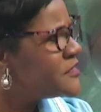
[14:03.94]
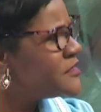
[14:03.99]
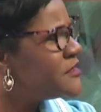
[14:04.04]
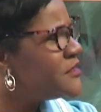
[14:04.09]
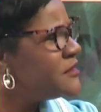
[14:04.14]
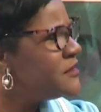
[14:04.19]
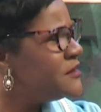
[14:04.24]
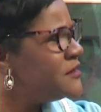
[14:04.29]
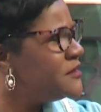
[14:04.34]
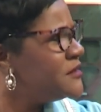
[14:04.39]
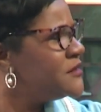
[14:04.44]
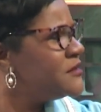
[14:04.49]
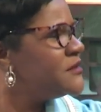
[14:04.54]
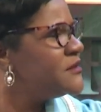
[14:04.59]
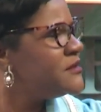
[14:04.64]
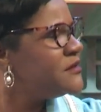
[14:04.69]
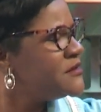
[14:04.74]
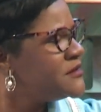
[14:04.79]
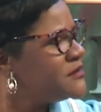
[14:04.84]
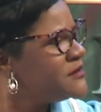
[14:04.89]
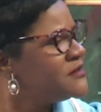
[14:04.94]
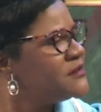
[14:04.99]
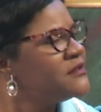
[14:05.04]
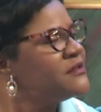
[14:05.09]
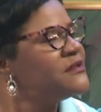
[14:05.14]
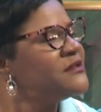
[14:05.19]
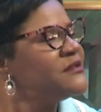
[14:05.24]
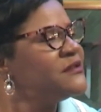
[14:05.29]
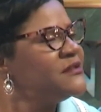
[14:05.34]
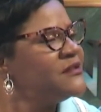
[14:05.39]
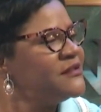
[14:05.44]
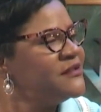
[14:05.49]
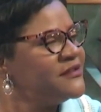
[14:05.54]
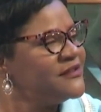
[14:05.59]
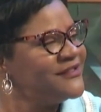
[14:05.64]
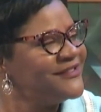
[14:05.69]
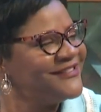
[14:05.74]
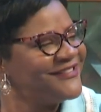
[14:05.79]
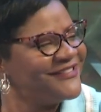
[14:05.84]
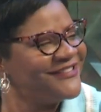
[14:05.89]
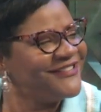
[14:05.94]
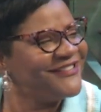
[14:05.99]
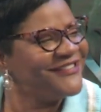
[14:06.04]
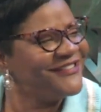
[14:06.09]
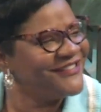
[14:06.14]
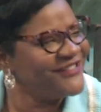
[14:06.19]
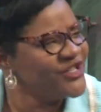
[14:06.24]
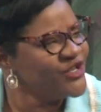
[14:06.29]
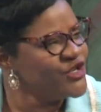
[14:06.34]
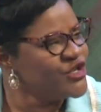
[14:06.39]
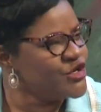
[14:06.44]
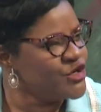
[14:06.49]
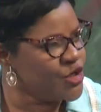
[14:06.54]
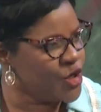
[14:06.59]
Nobody speaks.